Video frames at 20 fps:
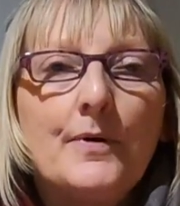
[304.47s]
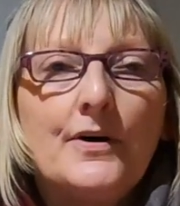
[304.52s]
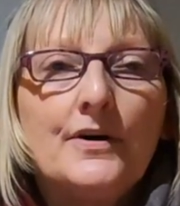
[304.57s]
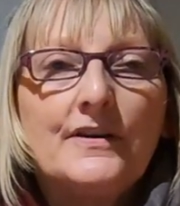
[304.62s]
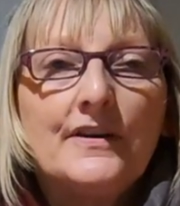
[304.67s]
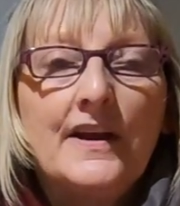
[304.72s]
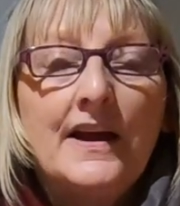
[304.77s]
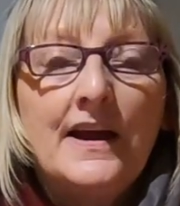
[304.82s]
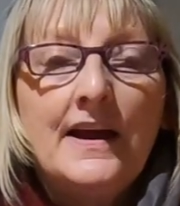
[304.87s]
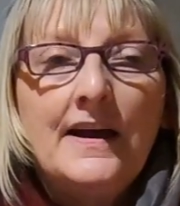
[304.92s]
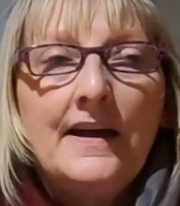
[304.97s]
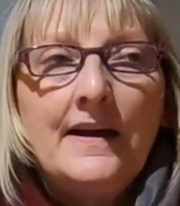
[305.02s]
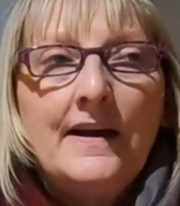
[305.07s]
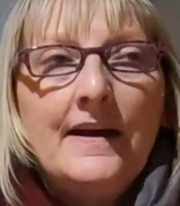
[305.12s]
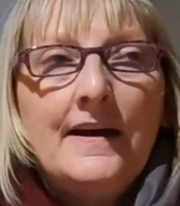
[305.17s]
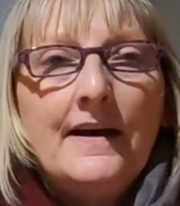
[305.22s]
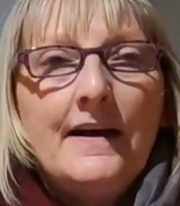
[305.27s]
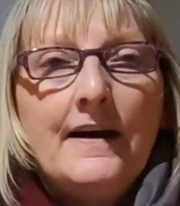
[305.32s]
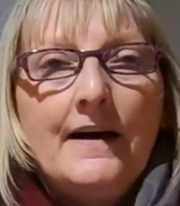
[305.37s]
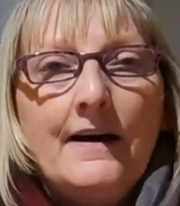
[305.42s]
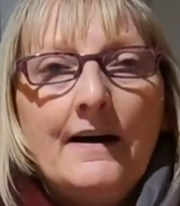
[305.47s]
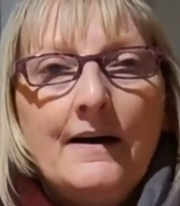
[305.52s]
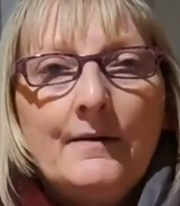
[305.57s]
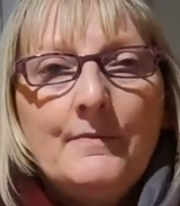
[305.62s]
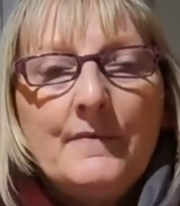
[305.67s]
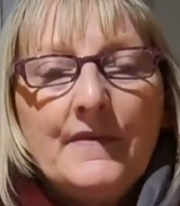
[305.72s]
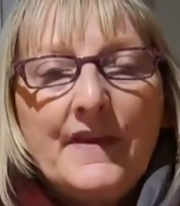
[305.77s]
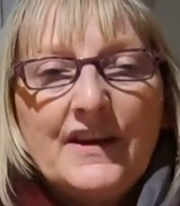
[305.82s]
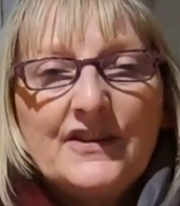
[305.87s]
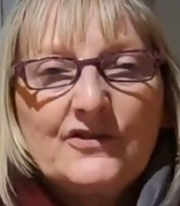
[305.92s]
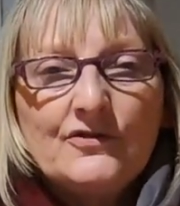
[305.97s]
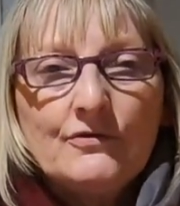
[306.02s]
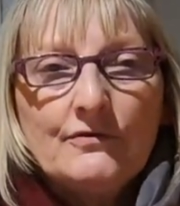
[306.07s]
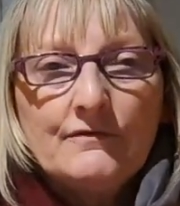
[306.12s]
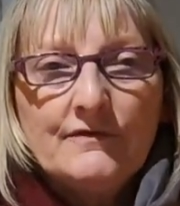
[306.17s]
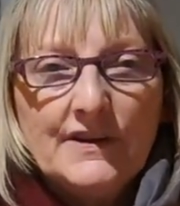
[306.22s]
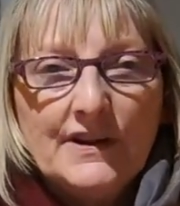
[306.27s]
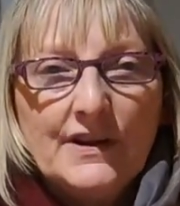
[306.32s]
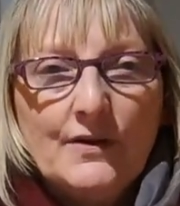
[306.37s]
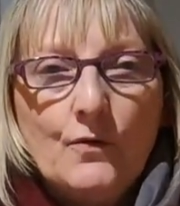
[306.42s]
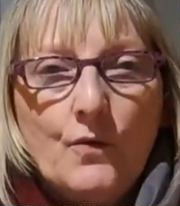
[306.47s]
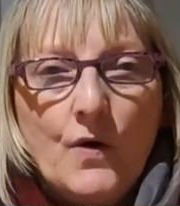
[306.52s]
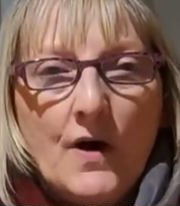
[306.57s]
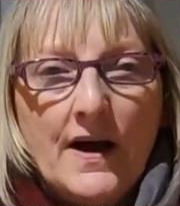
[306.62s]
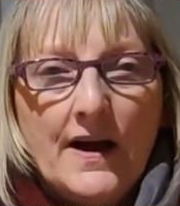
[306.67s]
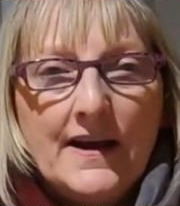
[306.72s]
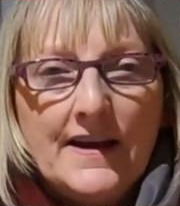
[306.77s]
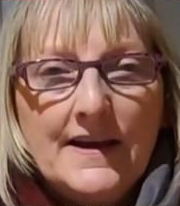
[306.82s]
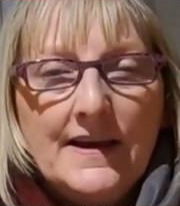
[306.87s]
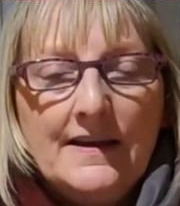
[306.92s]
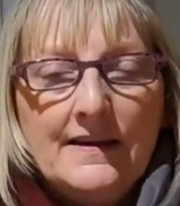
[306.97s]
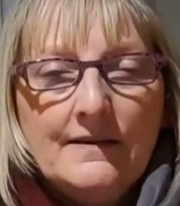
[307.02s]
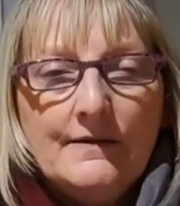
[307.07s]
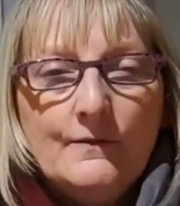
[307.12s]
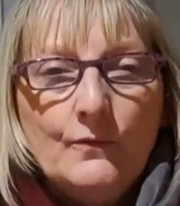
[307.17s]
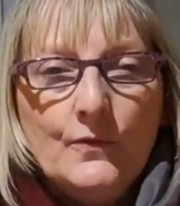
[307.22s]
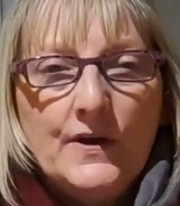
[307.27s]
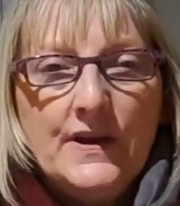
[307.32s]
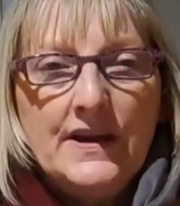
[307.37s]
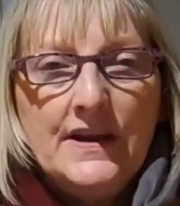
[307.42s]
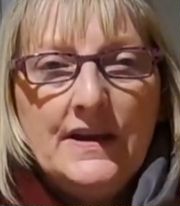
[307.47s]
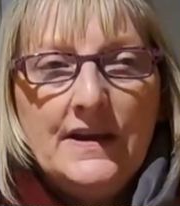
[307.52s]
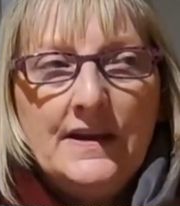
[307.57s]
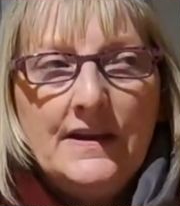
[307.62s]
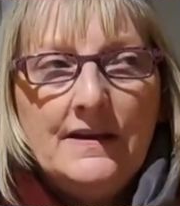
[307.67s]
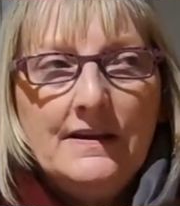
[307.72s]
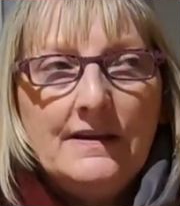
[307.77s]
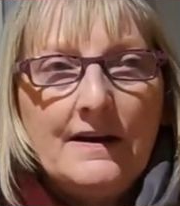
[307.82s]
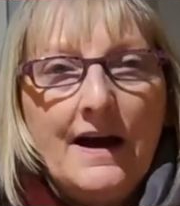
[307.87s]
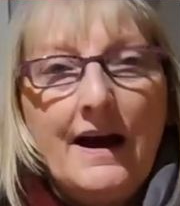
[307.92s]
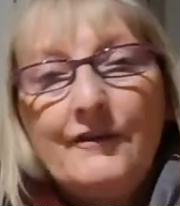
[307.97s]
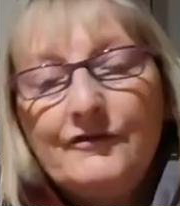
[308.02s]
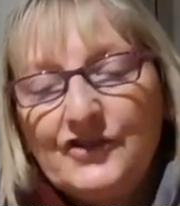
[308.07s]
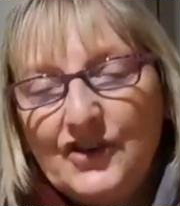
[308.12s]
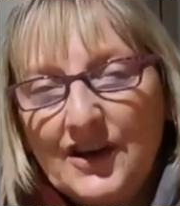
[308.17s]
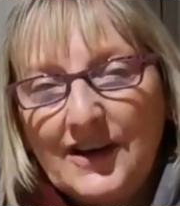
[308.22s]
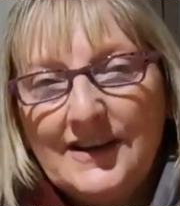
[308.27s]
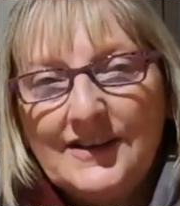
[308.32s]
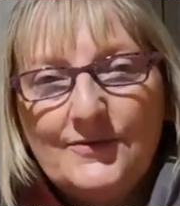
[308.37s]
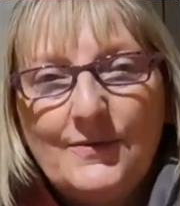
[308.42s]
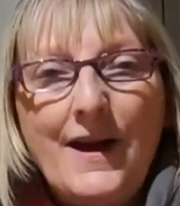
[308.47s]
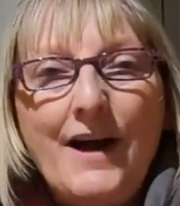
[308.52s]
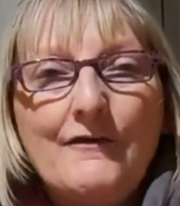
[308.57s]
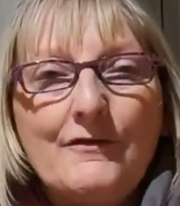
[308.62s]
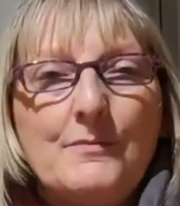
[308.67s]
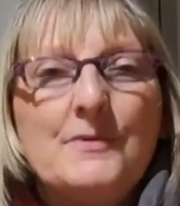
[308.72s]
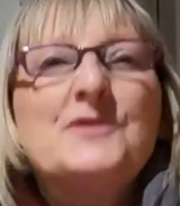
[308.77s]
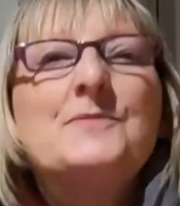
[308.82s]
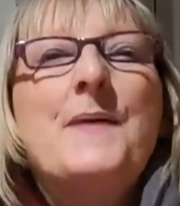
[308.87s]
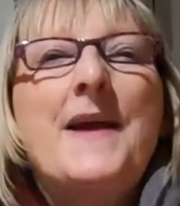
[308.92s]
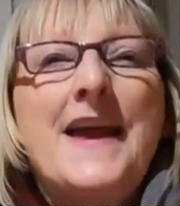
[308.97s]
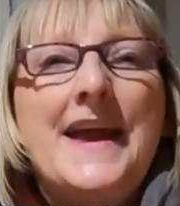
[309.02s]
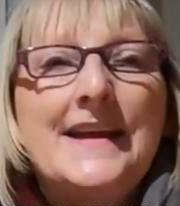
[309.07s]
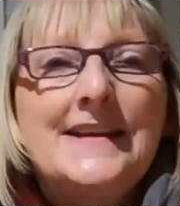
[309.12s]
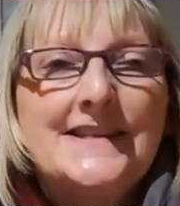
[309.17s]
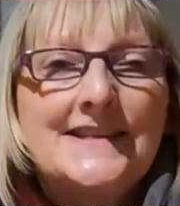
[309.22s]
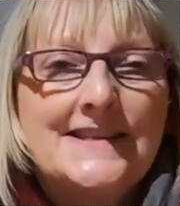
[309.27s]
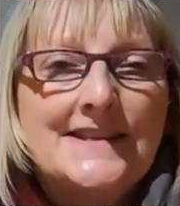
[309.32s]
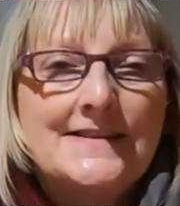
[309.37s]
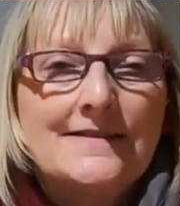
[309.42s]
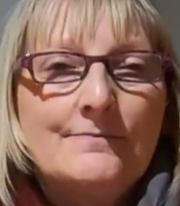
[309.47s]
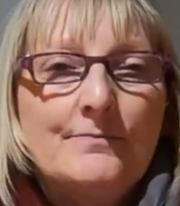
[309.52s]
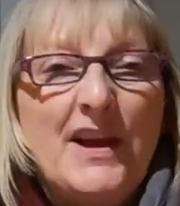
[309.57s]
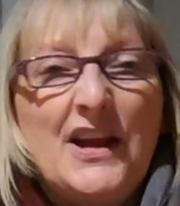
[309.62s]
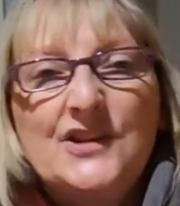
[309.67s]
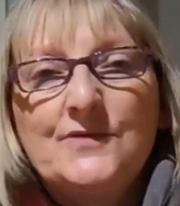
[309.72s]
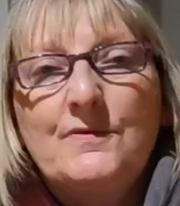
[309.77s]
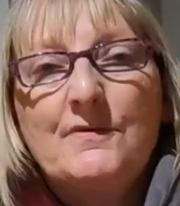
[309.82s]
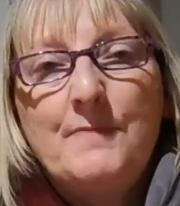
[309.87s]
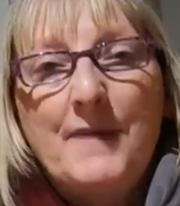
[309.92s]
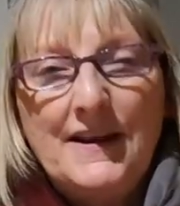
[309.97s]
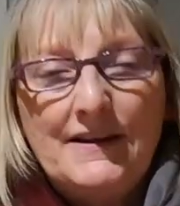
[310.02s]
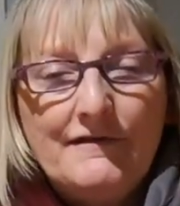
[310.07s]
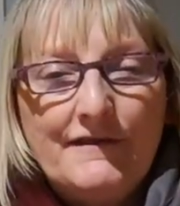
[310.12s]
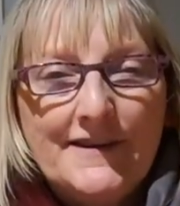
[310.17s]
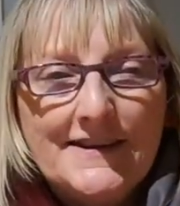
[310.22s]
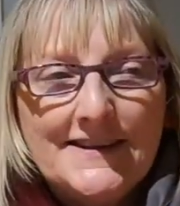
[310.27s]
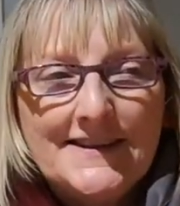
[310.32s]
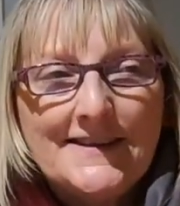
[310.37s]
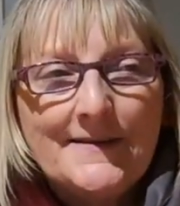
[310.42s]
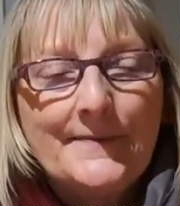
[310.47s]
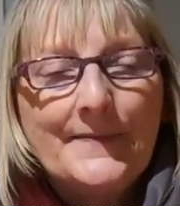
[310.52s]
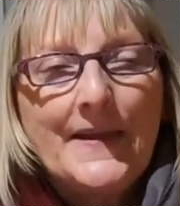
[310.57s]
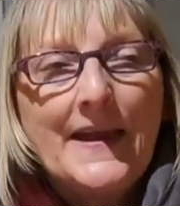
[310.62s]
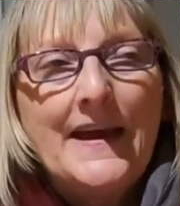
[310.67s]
but that's not really why we have chickens. We have them as pets with benefits.